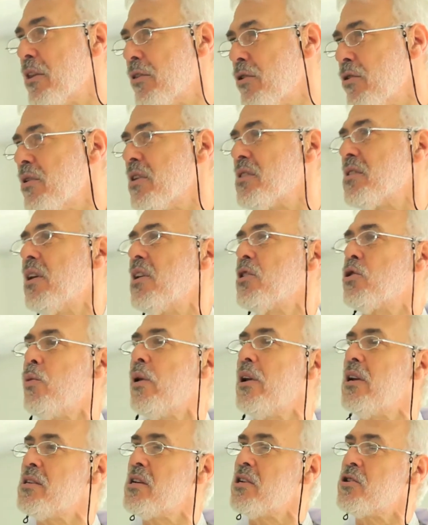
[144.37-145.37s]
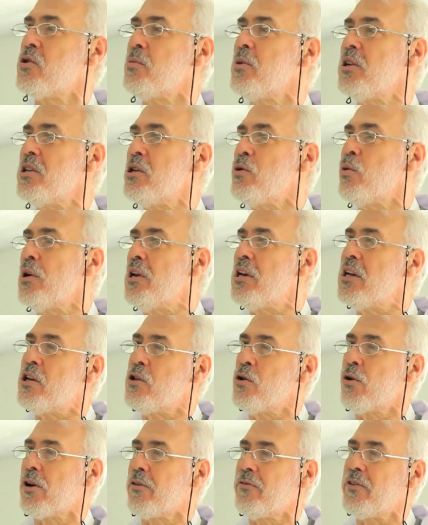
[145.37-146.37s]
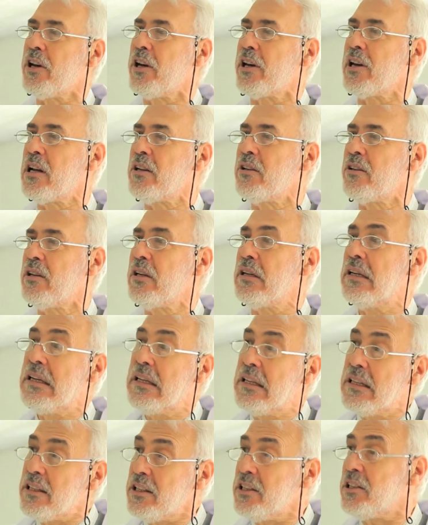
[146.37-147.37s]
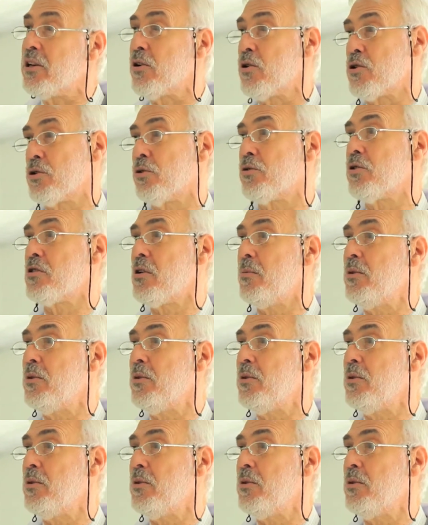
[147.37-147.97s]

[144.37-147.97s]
is subjected to, and which we prevent by adding